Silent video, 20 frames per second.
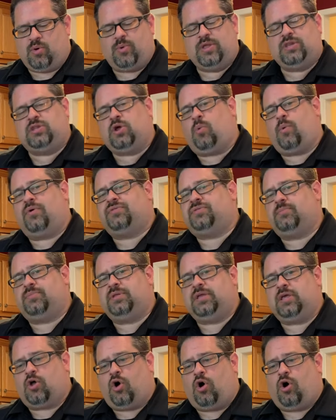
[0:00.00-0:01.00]
but we don't want them
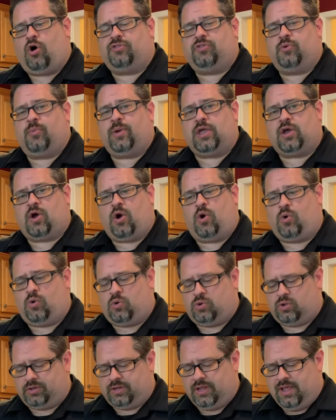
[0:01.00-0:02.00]
to get all the way
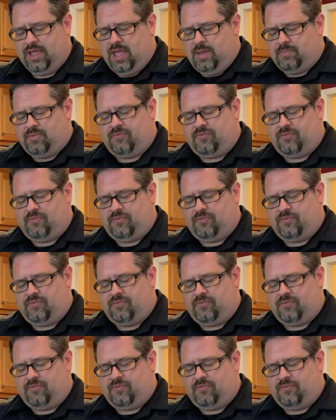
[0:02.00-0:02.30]
cold